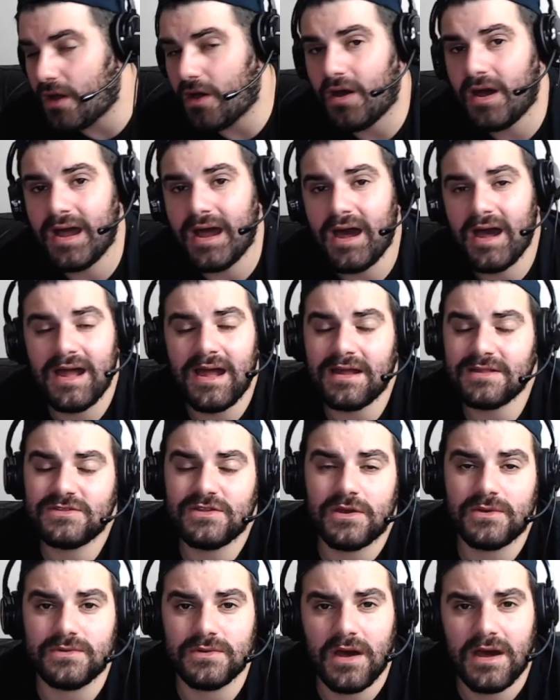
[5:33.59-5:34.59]
I, I
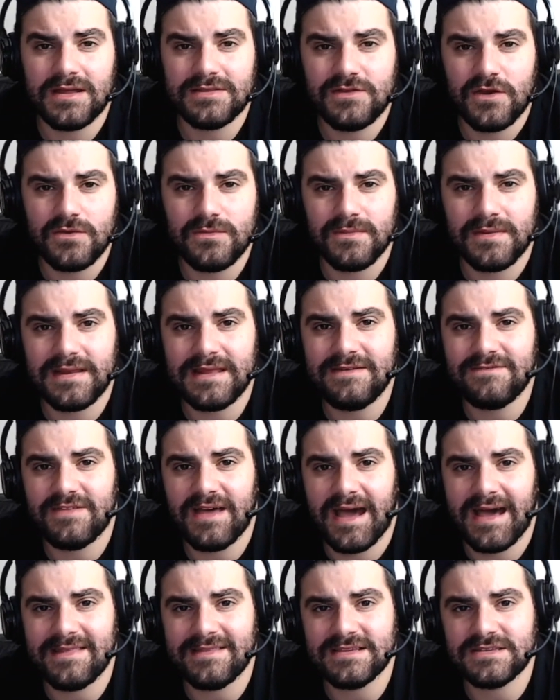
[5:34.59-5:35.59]
don't. I don't believe
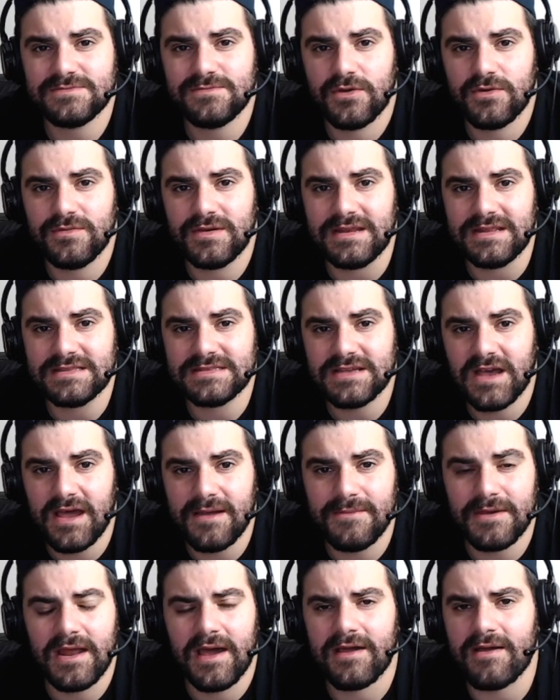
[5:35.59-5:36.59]
that at this moment in
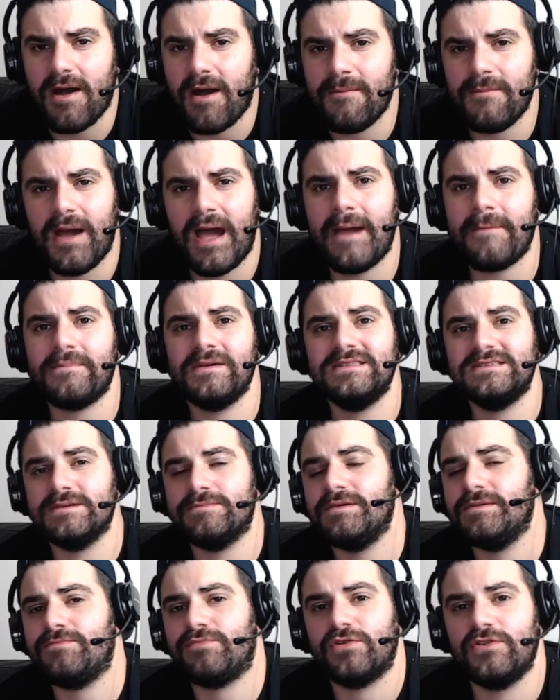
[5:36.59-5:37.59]
time. And I, I'm happy to
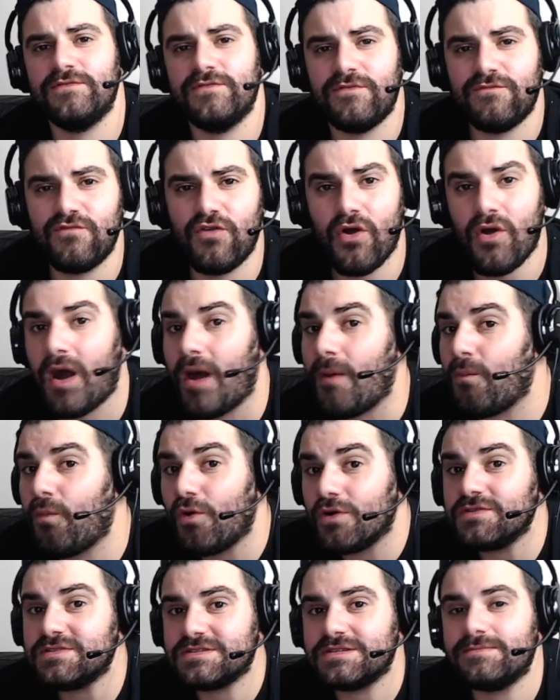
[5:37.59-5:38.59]
be proven wrong. I
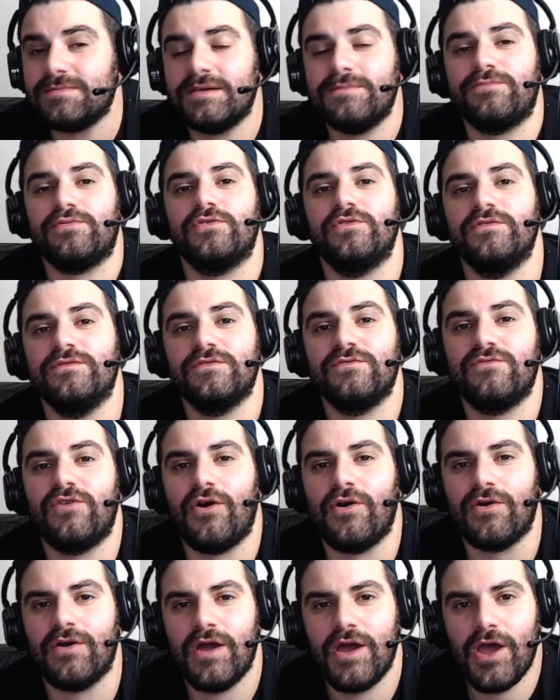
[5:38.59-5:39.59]
want to be proven
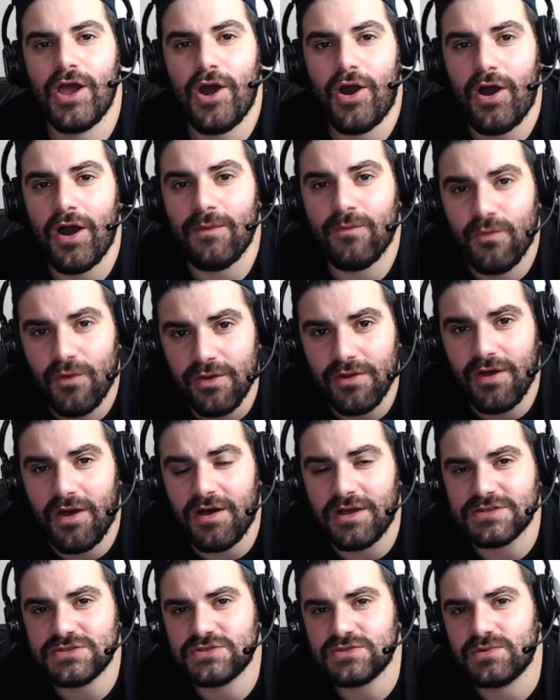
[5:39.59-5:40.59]
wrong. I want
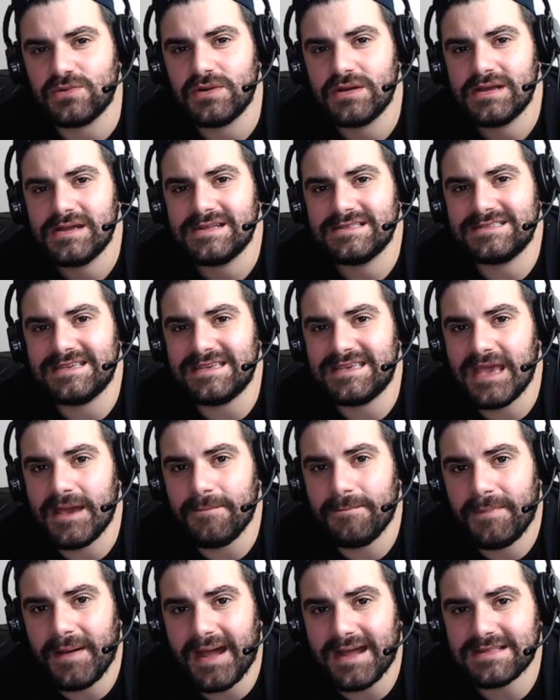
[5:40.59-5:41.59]
Arsenal to
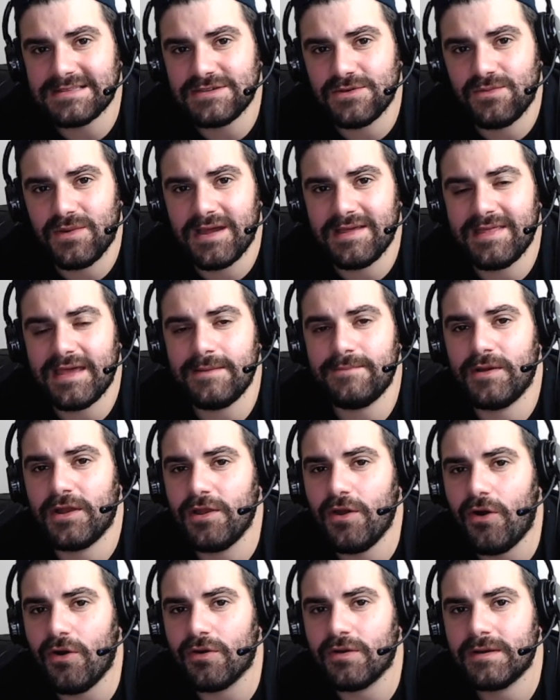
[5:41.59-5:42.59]
get back to where they
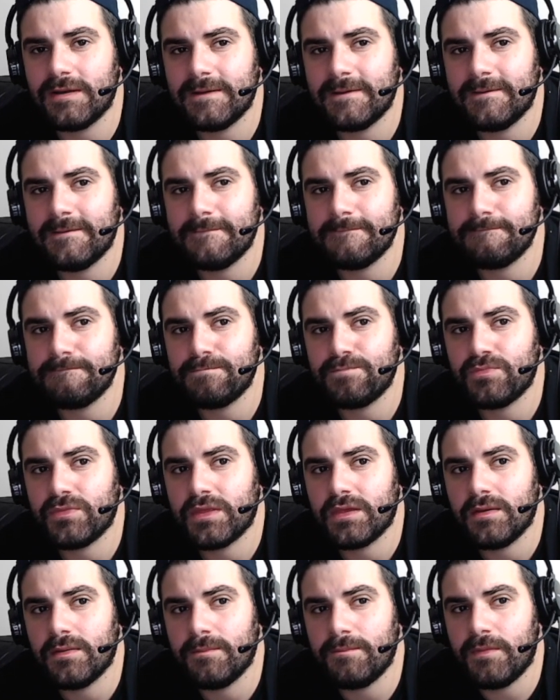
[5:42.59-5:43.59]
belong.
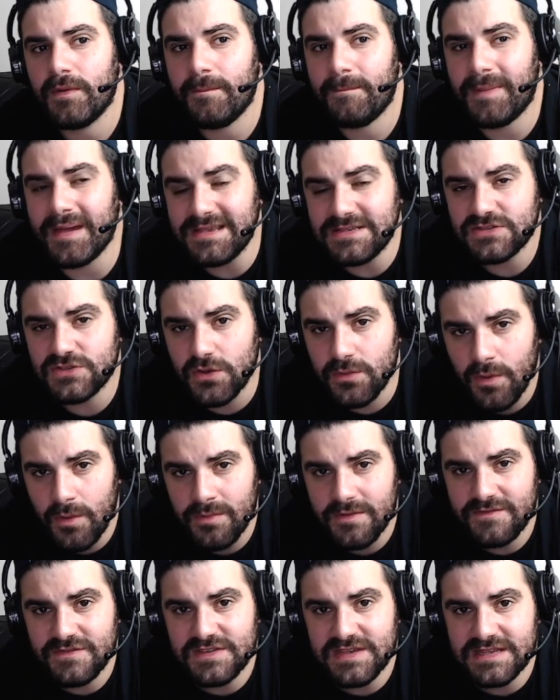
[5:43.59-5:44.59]
But based on what
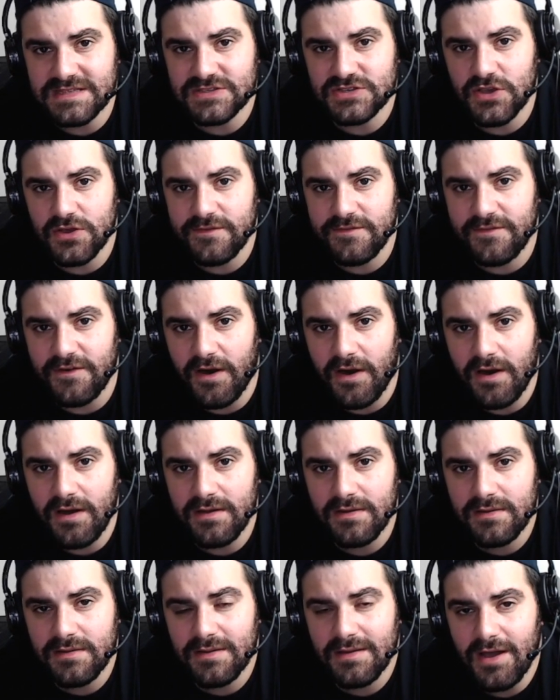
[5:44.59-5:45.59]
we've seen so far,
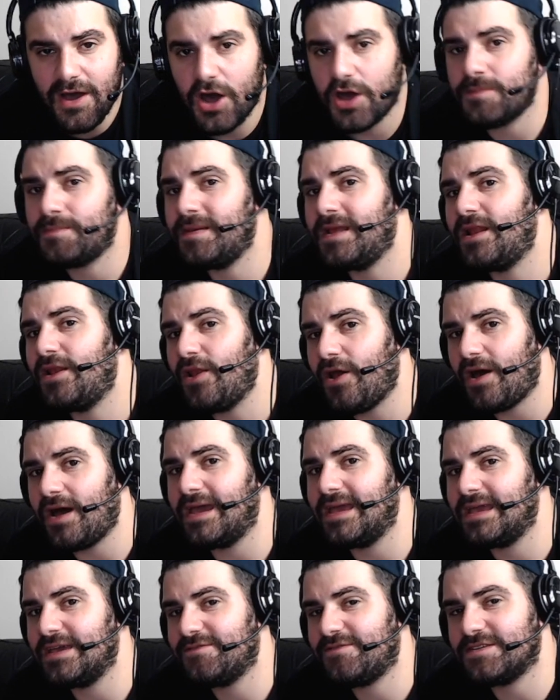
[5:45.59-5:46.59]
I'd be
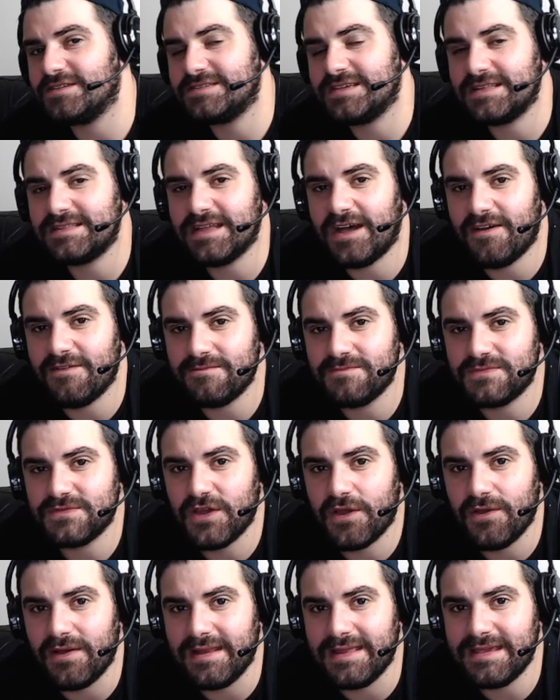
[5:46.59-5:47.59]
lying if I said that I'm
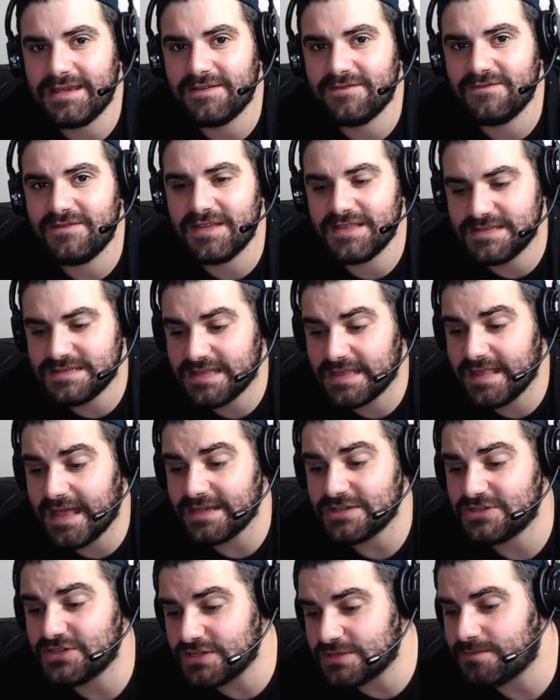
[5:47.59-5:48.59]
totally convinced. And
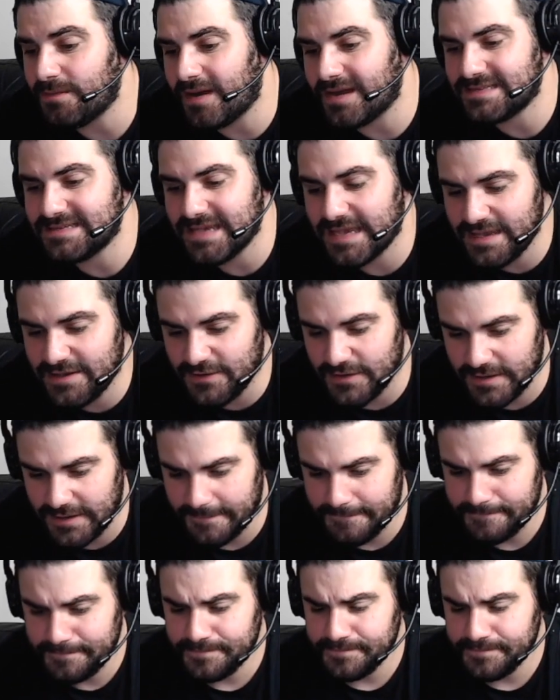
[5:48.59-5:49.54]
that's just my take on it.